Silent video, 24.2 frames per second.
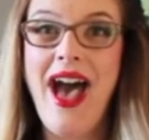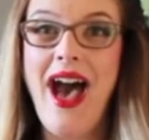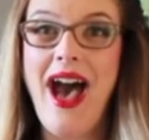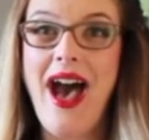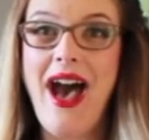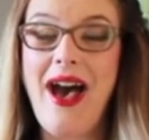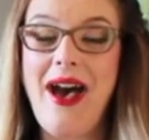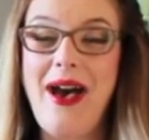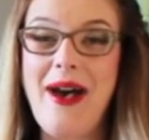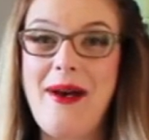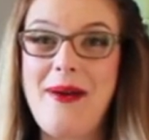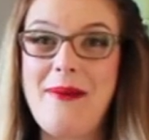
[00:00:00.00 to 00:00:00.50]

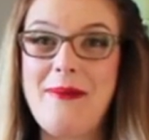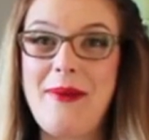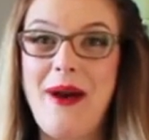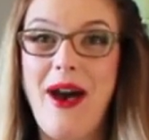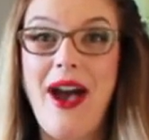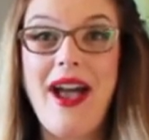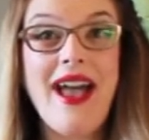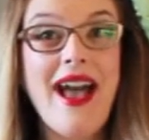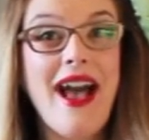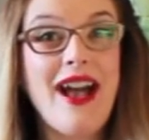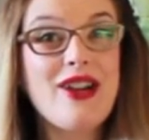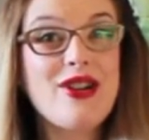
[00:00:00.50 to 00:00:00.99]

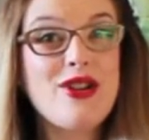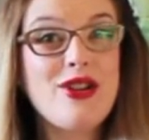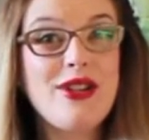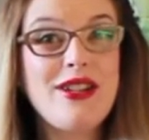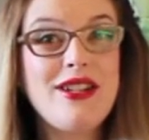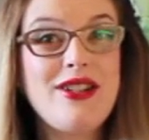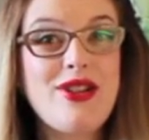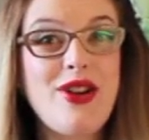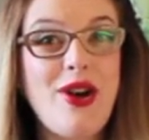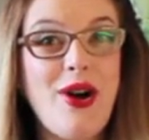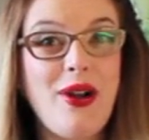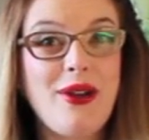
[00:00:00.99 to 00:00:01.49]
I
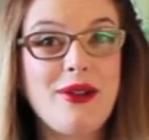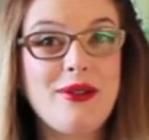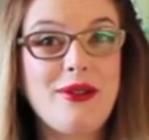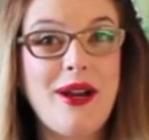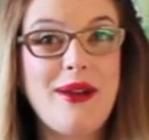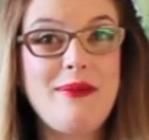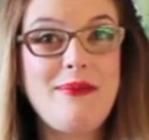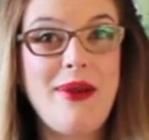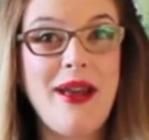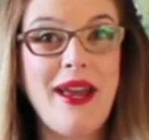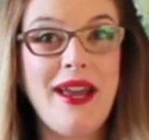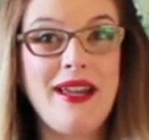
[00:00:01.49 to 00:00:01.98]
actually
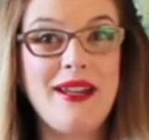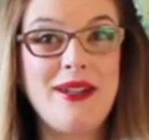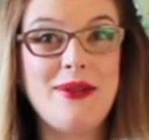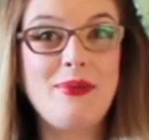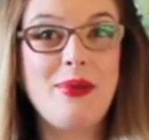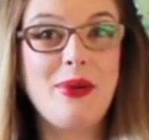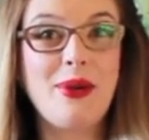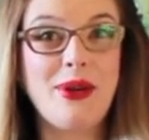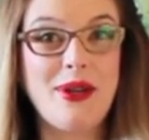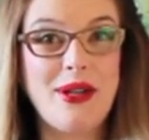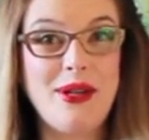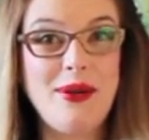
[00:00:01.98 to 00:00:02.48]
tolerate pain
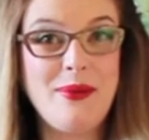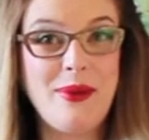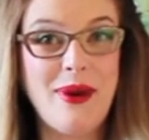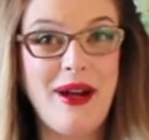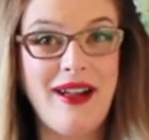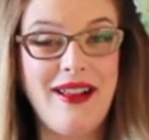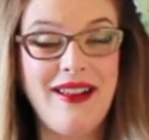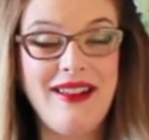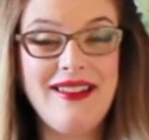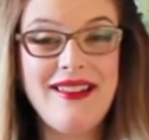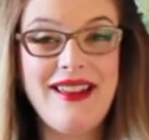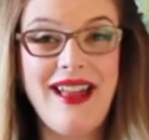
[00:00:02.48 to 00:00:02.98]
pretty
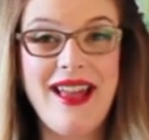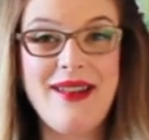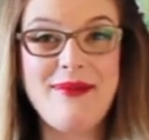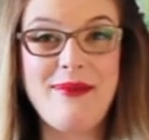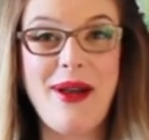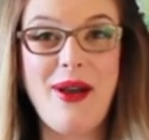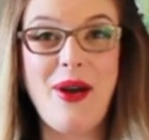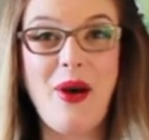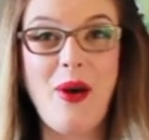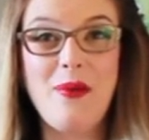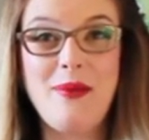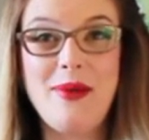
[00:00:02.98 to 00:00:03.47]
well, and
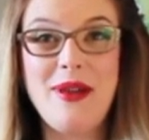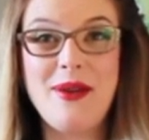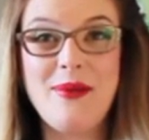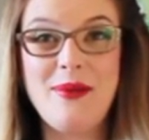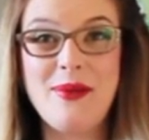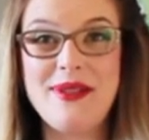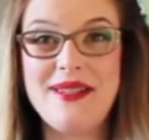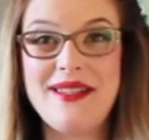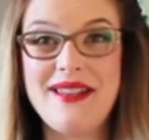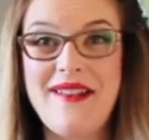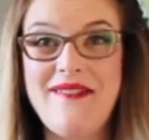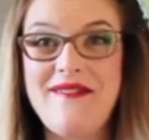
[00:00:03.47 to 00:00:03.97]
my OB
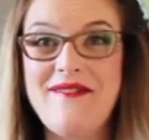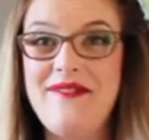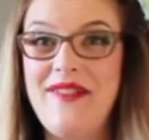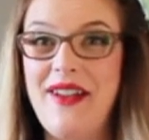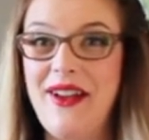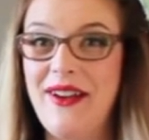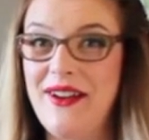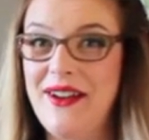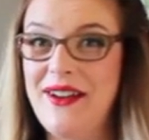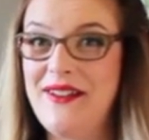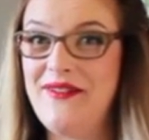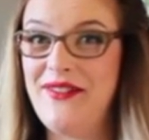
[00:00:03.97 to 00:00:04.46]
was
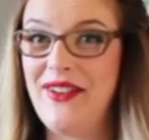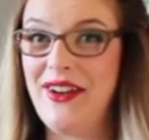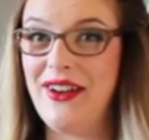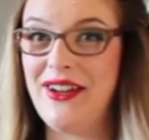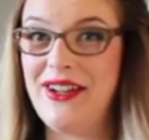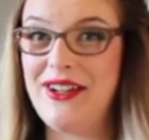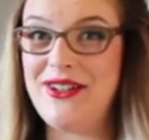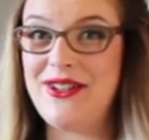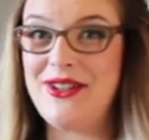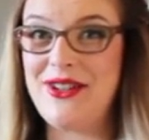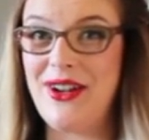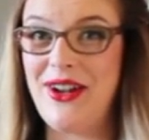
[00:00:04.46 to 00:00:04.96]

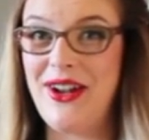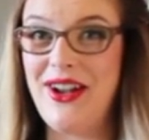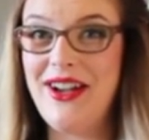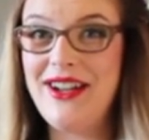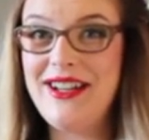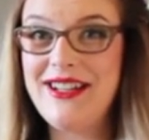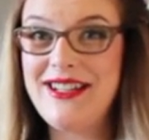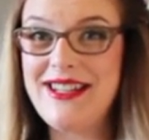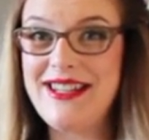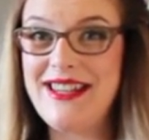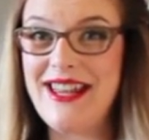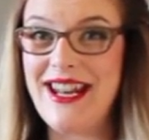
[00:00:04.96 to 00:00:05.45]
very
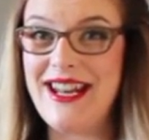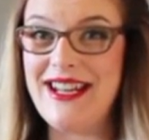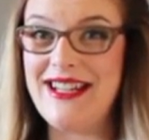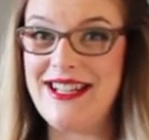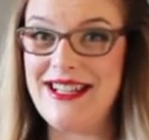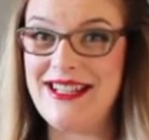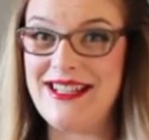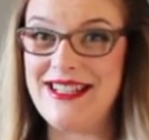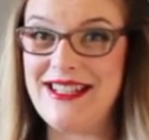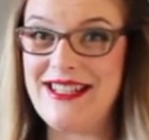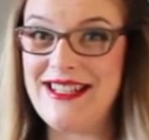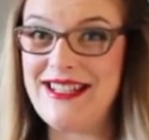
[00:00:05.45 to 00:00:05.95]
shocked that I
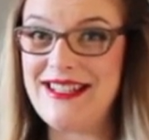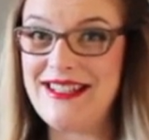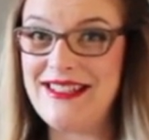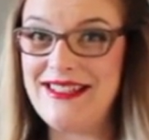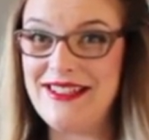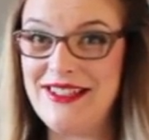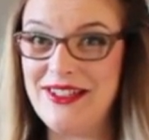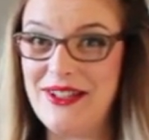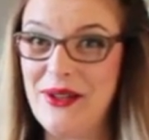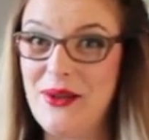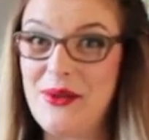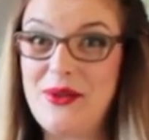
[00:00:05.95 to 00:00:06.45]
didn't,
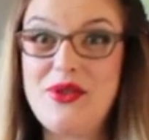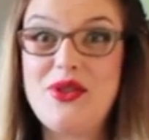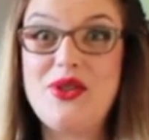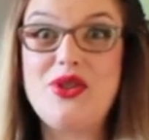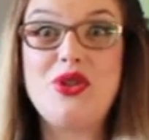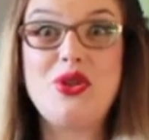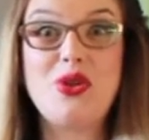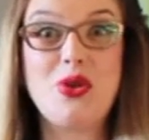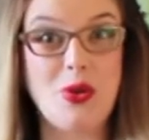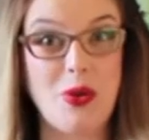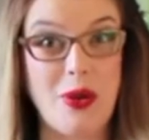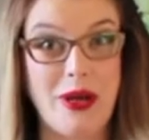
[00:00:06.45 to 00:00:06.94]

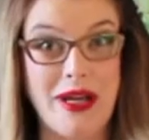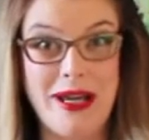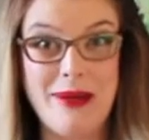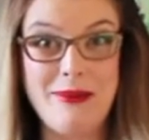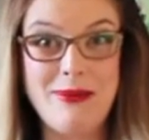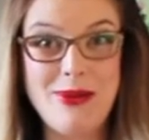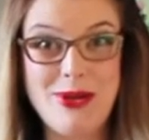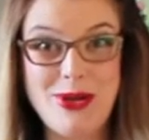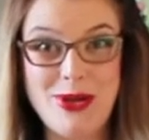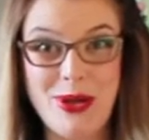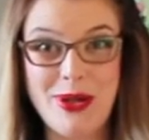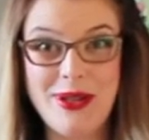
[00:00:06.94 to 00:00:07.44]

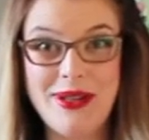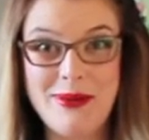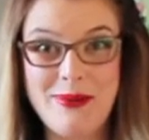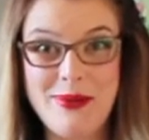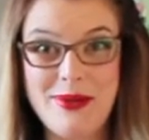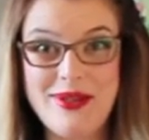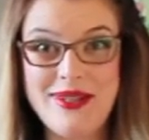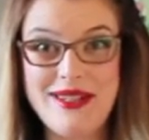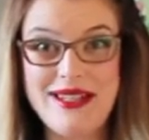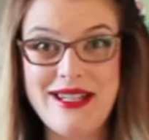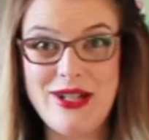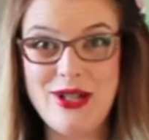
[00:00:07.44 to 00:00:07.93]
scream during the
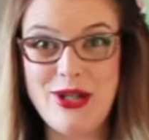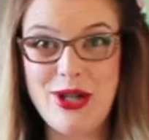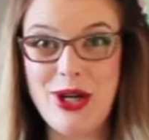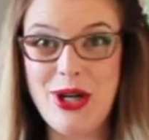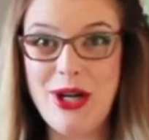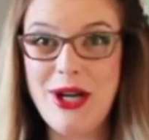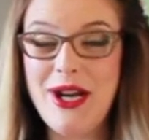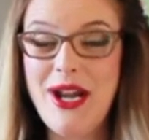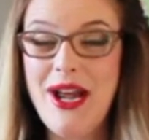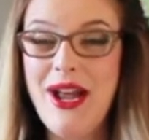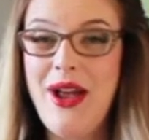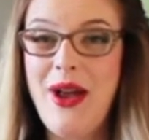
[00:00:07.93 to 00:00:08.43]

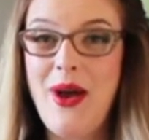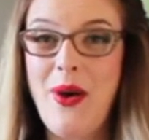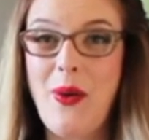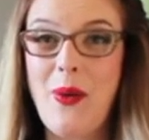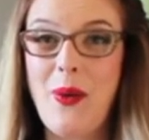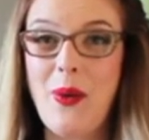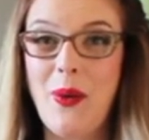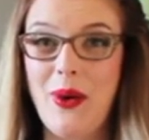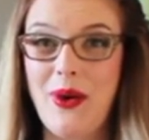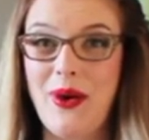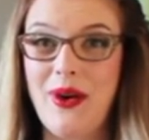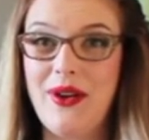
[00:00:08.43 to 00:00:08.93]
procedure
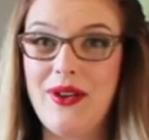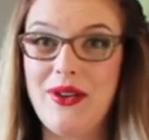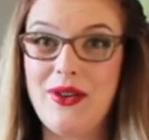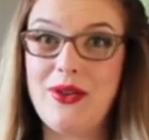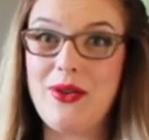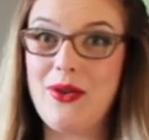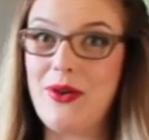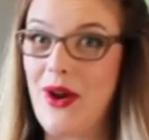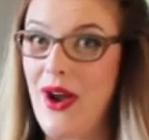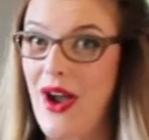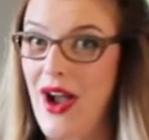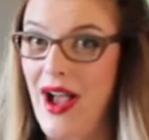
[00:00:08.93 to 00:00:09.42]
or
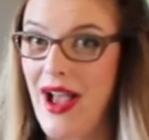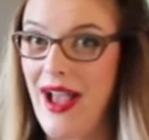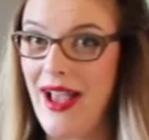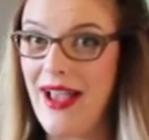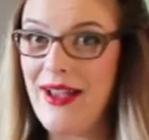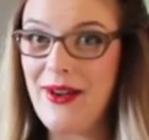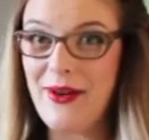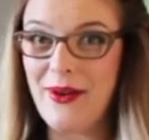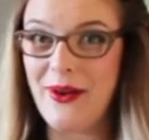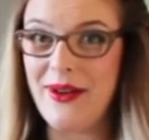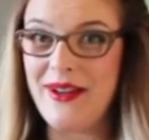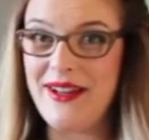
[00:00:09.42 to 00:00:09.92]

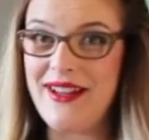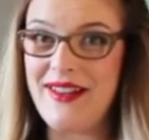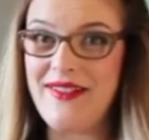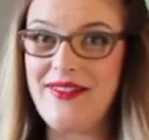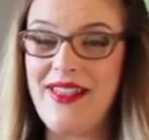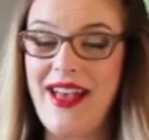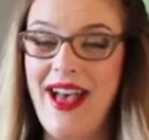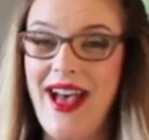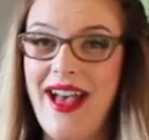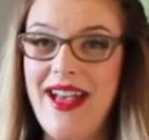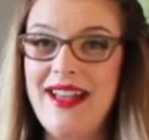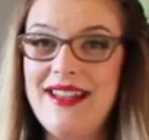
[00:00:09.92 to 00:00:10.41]
cry or any of
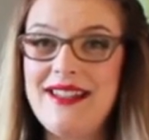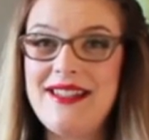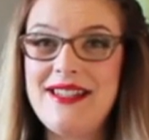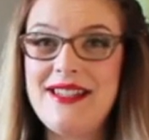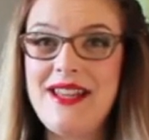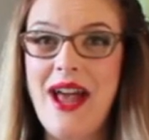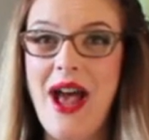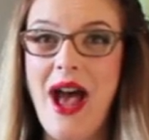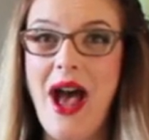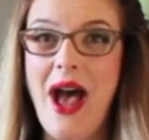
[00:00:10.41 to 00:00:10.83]
that,